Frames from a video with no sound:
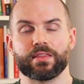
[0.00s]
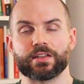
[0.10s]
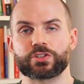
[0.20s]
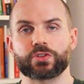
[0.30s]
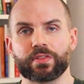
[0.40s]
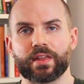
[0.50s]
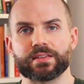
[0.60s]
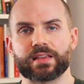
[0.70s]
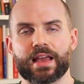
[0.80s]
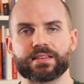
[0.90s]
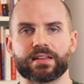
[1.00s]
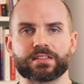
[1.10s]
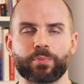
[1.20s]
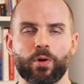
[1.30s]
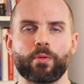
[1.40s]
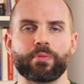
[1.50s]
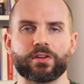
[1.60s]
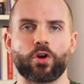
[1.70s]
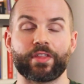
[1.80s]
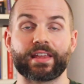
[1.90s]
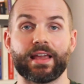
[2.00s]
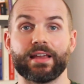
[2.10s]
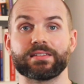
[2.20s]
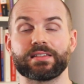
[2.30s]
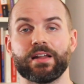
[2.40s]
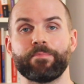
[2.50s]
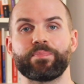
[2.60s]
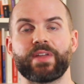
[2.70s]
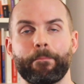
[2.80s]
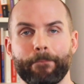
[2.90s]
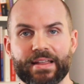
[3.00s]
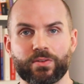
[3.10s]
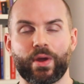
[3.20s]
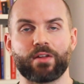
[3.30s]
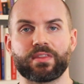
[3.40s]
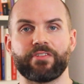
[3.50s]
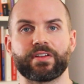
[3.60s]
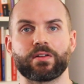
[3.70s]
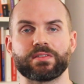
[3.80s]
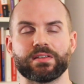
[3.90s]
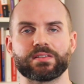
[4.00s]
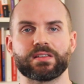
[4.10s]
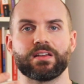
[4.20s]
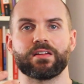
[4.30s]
The truth is that it's probably not the case that mental health difficulties